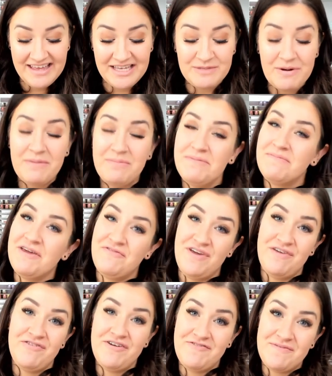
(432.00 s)
It's probably my
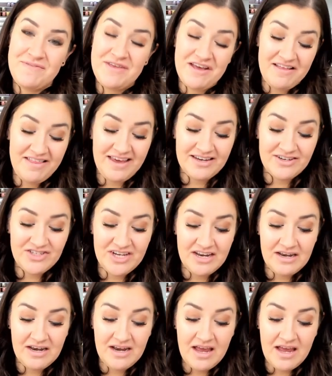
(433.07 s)
favorite from the collection.